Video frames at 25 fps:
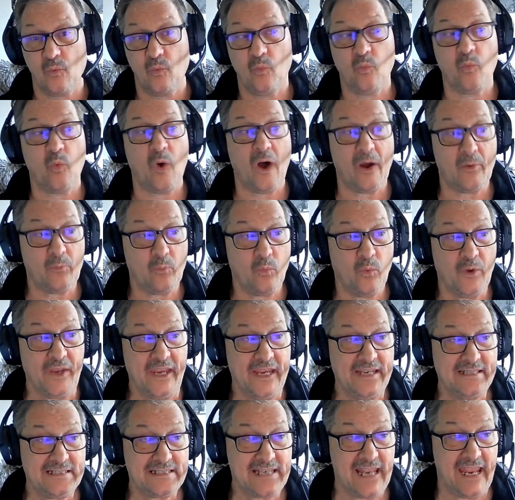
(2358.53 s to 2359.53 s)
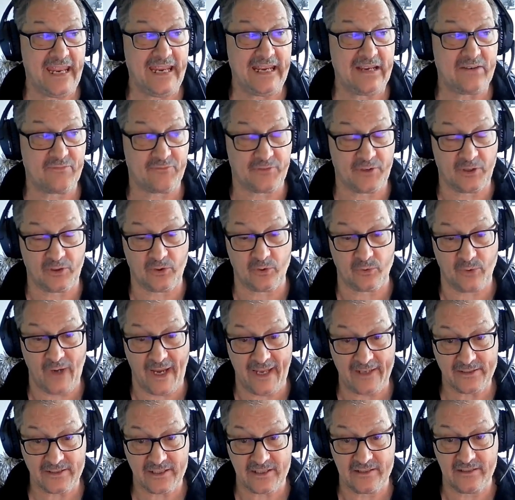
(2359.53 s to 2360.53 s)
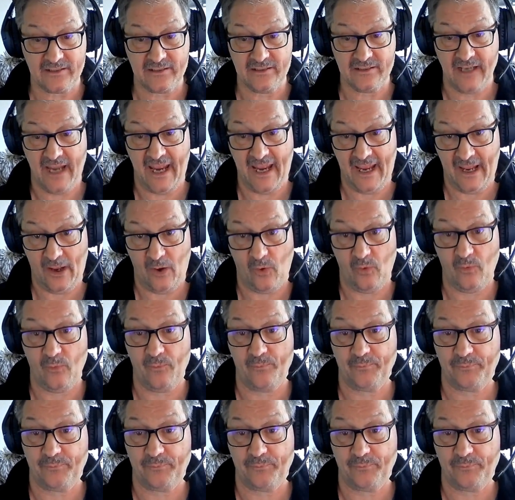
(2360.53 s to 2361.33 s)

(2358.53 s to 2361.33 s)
what we take for granted now.